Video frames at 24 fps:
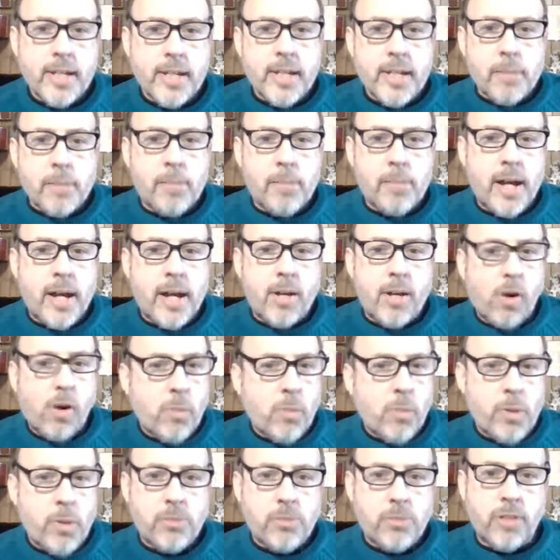by
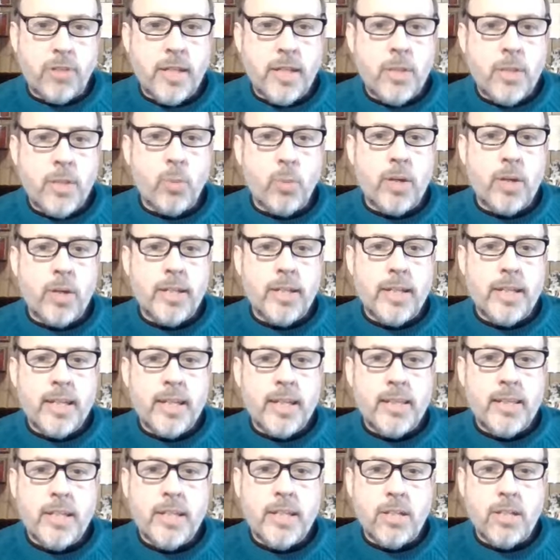almost anyone
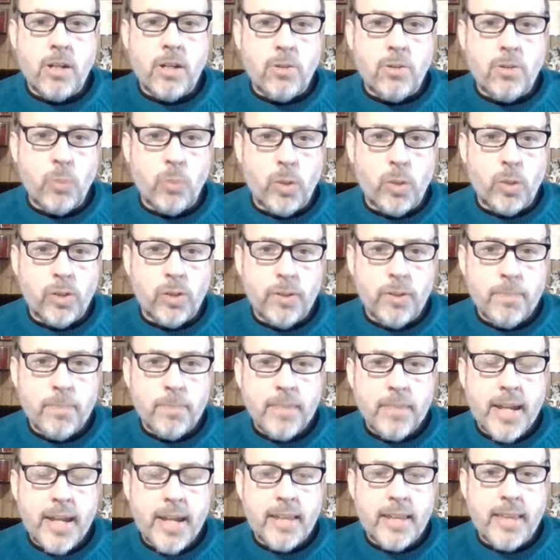in the known world
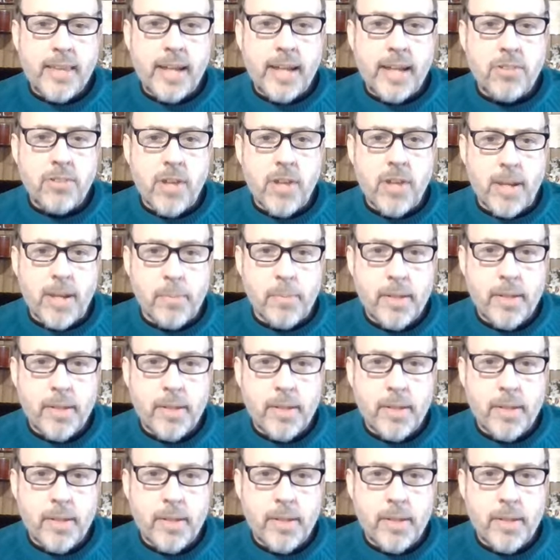at that time.